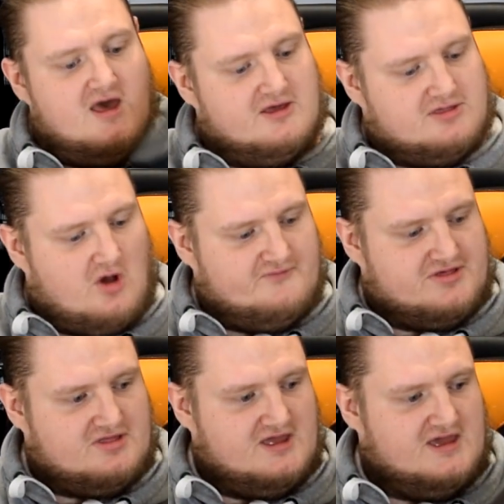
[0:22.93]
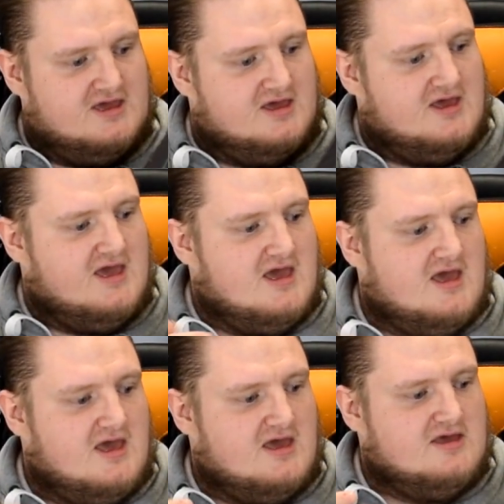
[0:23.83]
So obviously
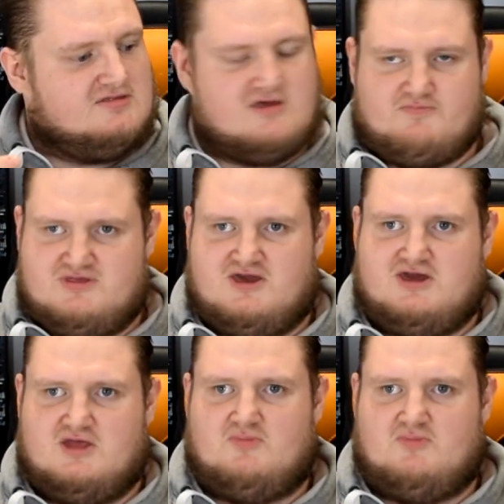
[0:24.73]
this particular